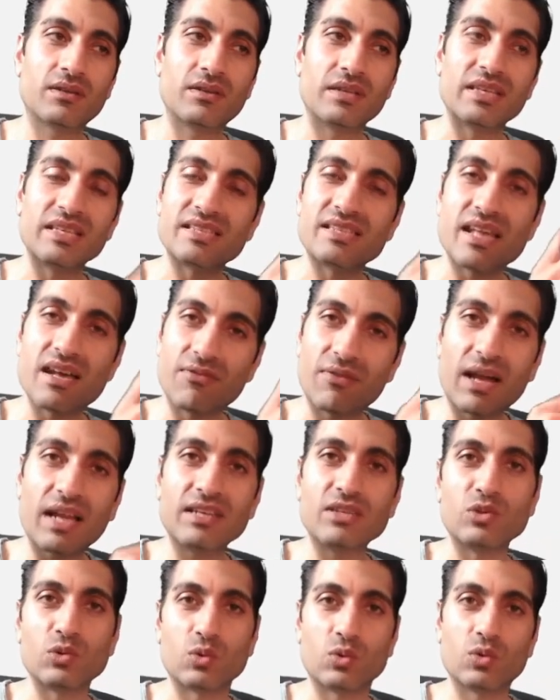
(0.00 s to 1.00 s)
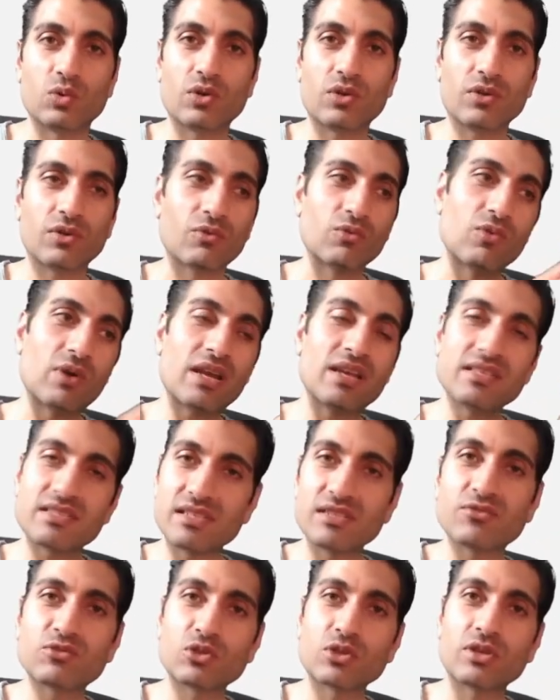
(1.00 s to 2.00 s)
Is there value
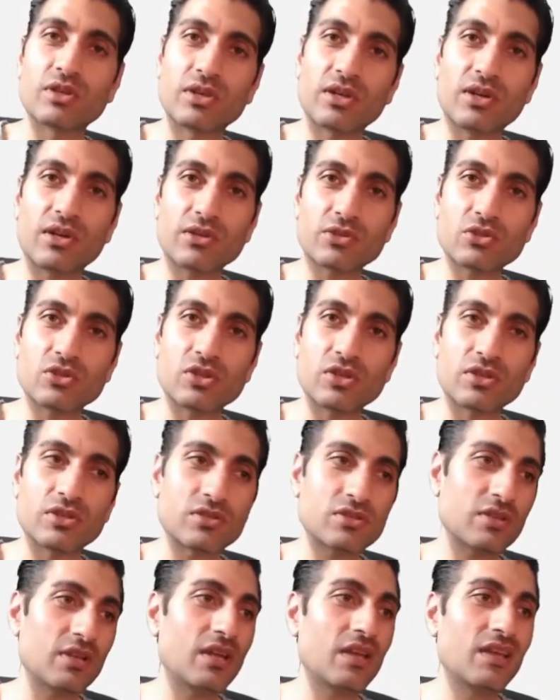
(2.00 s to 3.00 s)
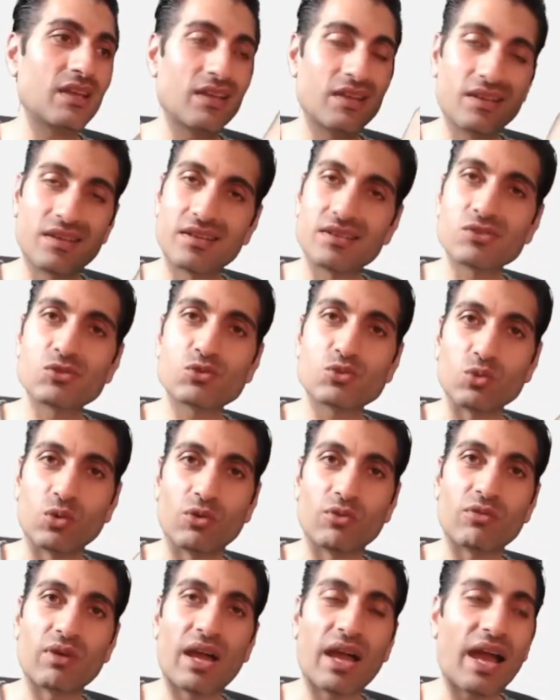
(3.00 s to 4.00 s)
relative to the last year's
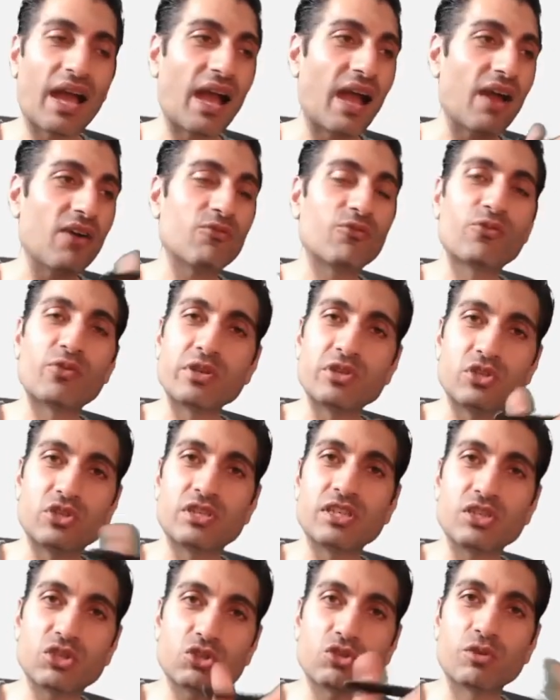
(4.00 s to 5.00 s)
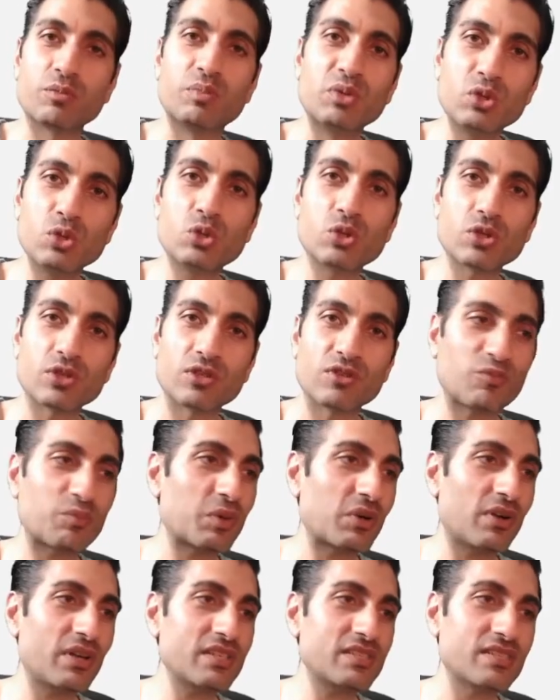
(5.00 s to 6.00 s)
sort of average distribution of
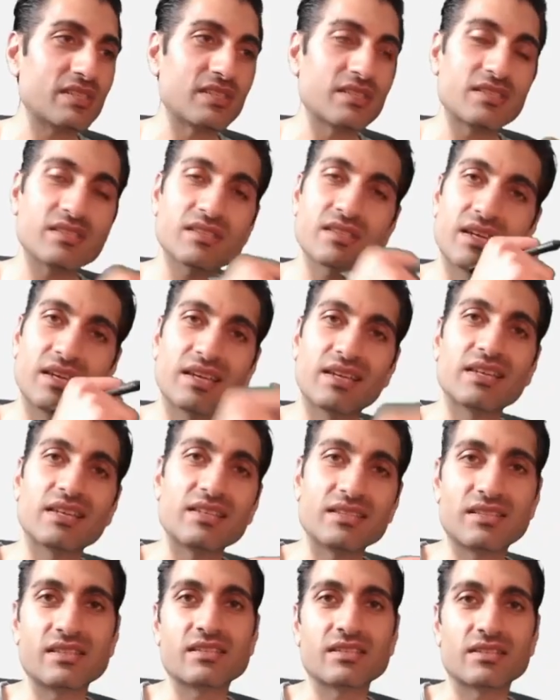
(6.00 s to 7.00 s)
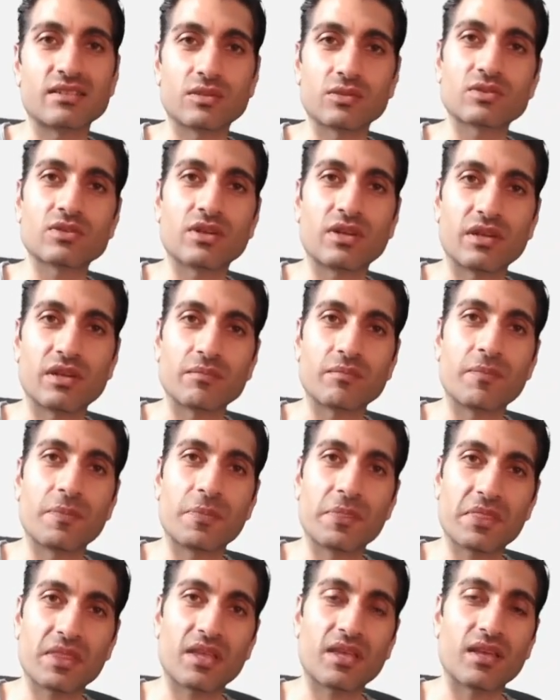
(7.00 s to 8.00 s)
prices? Is this a good time
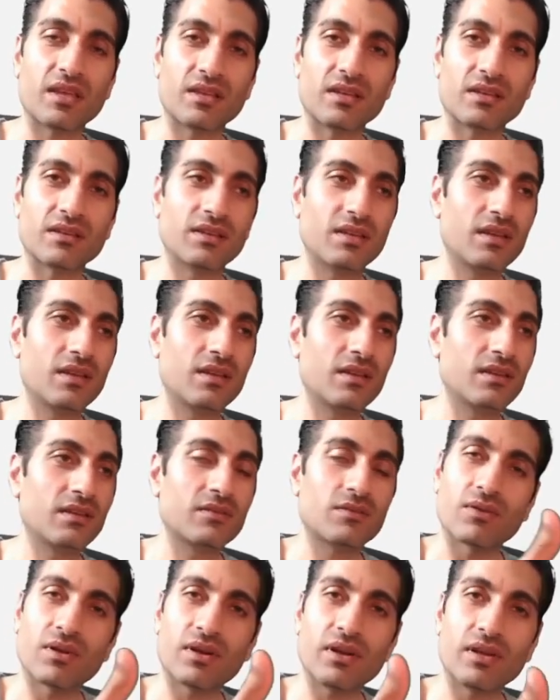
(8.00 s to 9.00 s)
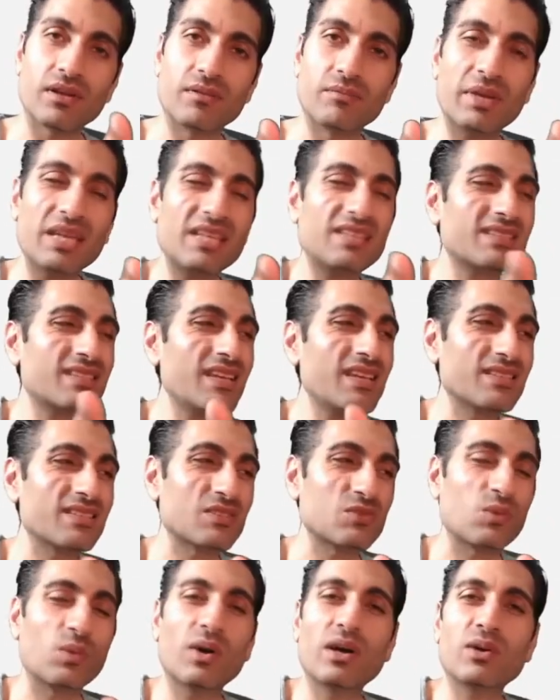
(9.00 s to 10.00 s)
to get in? Right? Makes
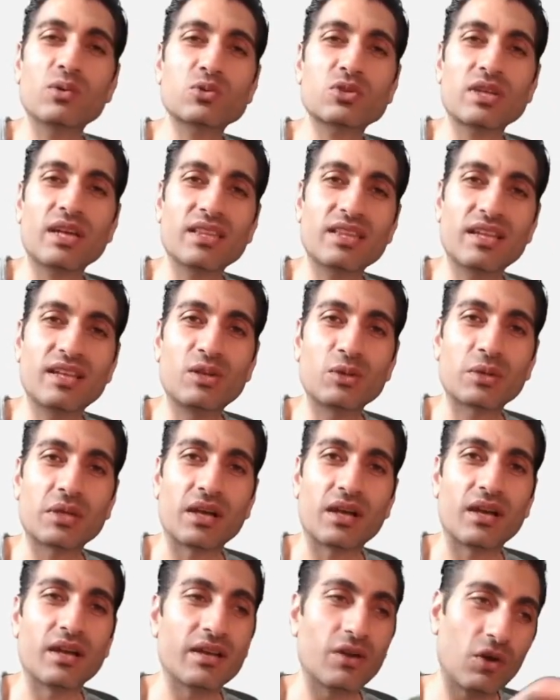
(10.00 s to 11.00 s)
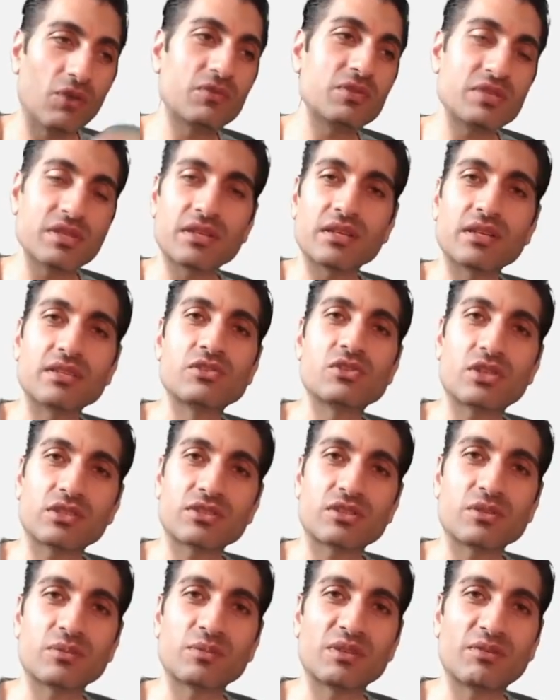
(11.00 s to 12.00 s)
sense. What else can they look at? Obviously, in
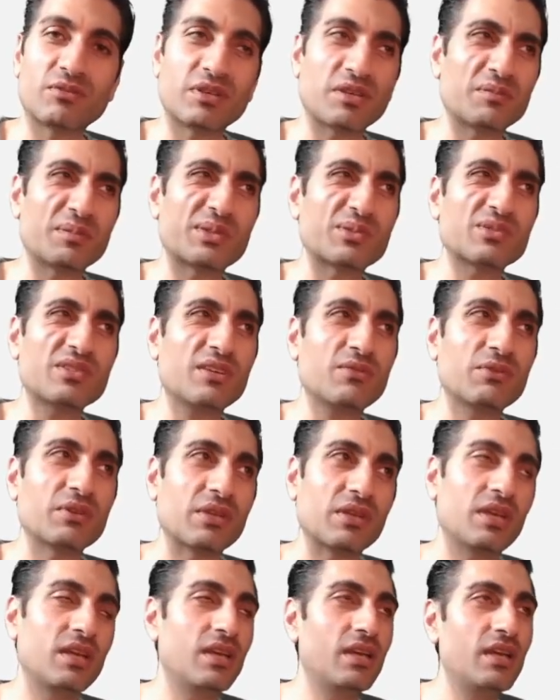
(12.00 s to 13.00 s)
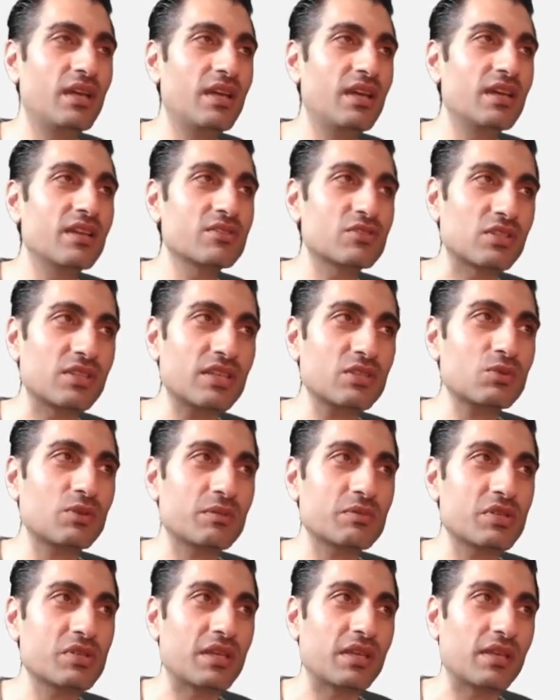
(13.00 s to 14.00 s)
conjunction with the fundamentals, nothing. So that's what
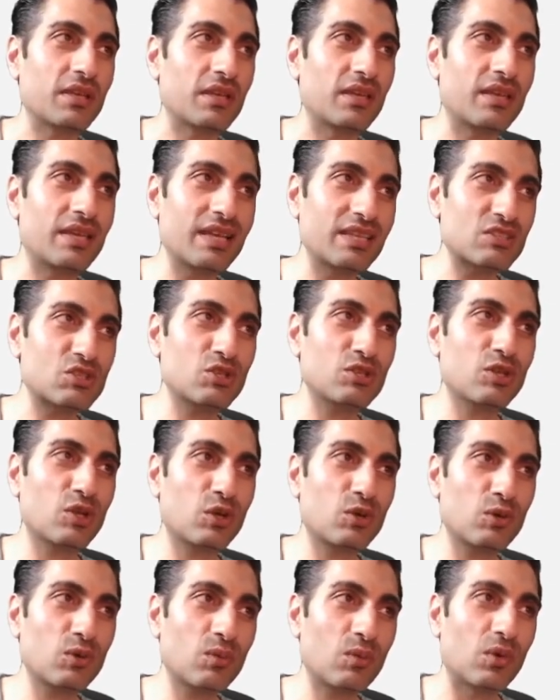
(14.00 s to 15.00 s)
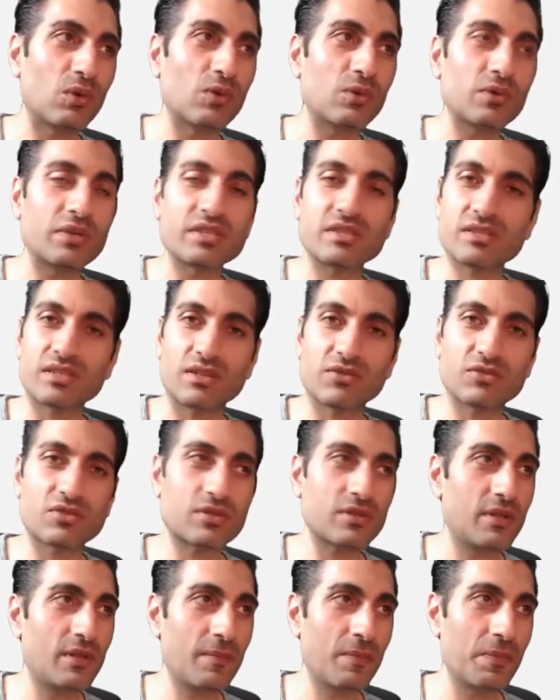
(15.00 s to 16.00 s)
I'm saying. Get to know what all this stuff's,